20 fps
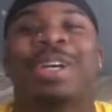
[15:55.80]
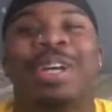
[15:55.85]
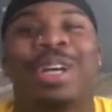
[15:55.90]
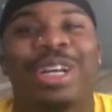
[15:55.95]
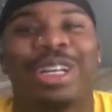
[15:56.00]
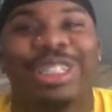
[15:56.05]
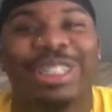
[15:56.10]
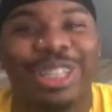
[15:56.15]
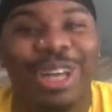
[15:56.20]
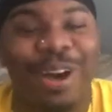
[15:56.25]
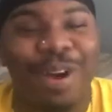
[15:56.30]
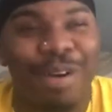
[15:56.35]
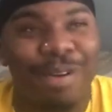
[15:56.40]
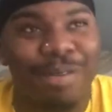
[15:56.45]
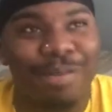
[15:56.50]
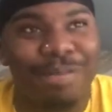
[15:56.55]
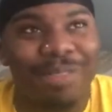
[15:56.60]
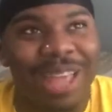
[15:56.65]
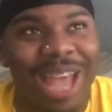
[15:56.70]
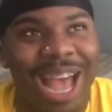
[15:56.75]

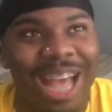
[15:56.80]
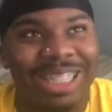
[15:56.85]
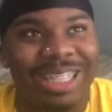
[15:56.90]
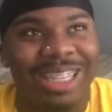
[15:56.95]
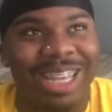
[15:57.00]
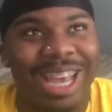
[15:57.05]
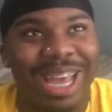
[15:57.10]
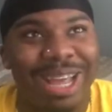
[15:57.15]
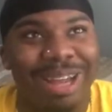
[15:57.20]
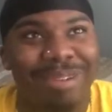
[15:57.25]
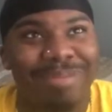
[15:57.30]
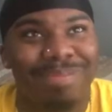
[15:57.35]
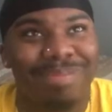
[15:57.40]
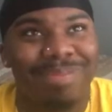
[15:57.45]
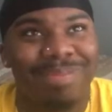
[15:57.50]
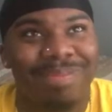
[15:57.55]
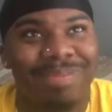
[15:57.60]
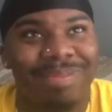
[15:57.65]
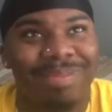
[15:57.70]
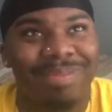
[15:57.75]
So I said,
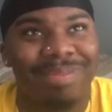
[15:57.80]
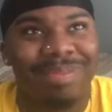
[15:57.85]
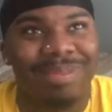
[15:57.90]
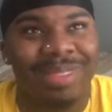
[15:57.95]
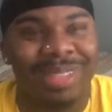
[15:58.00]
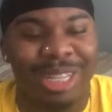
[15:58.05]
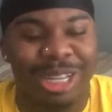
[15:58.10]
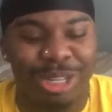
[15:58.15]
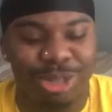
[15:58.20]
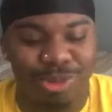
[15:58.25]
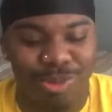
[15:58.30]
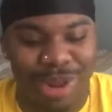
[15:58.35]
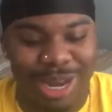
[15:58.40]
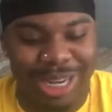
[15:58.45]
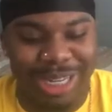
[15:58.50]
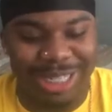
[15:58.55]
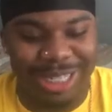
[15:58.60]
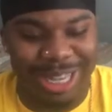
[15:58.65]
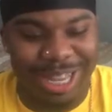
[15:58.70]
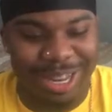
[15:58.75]
this one
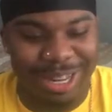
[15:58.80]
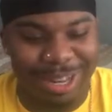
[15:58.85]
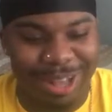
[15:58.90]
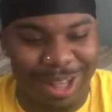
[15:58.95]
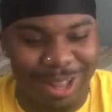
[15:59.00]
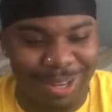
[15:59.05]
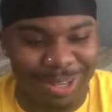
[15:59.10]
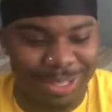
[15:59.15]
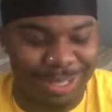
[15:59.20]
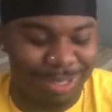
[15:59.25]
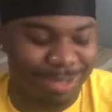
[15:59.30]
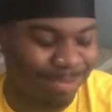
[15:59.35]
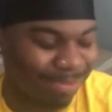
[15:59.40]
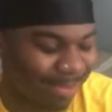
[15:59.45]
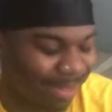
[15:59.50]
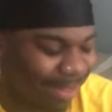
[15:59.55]
is $10,